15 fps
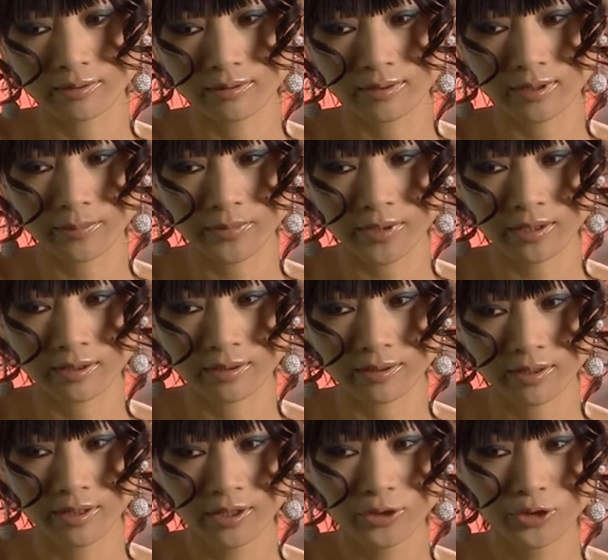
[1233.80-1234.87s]

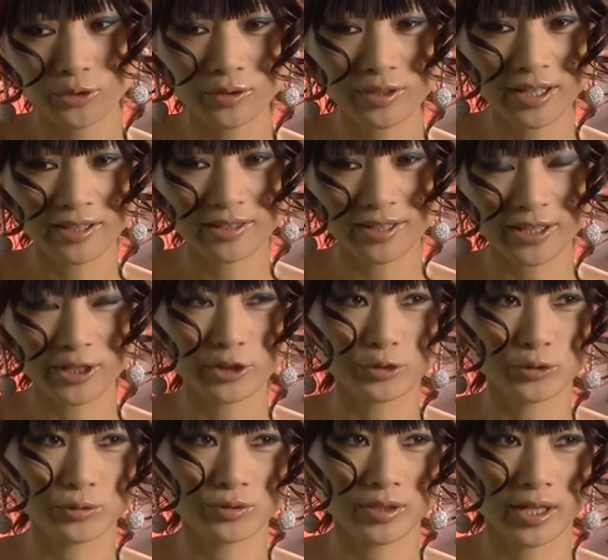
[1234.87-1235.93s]
something, you know, like I go
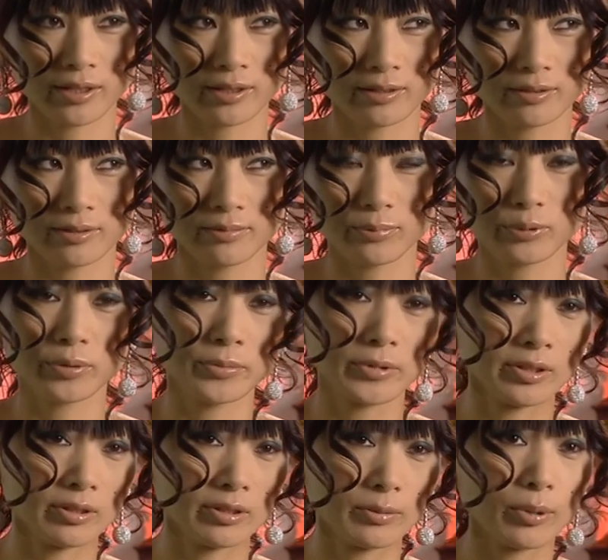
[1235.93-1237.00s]
to like
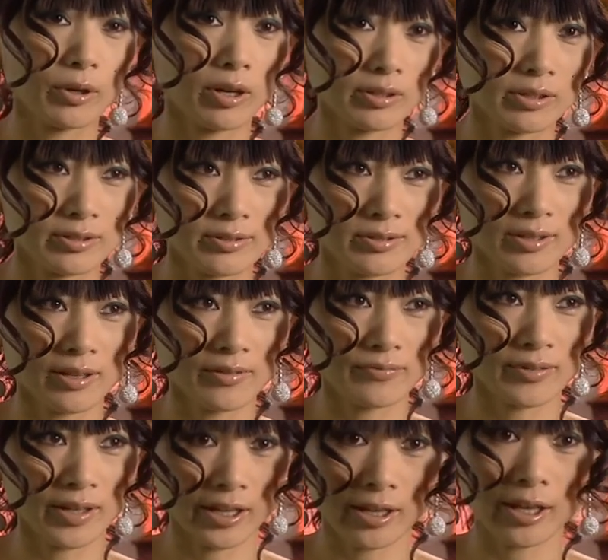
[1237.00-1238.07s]
premiere party
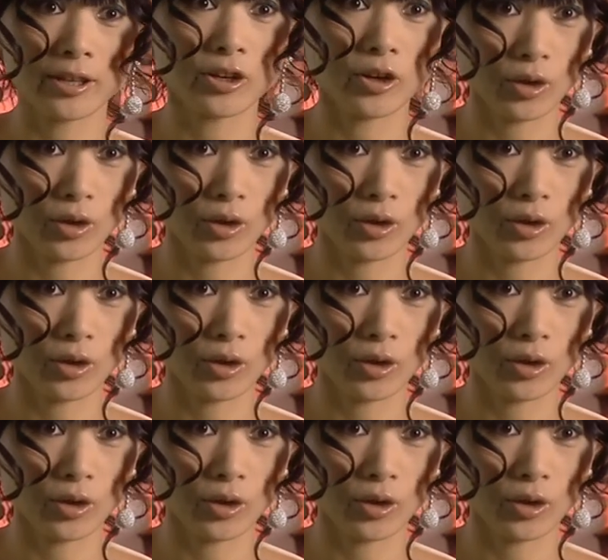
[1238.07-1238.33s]
stuff, like I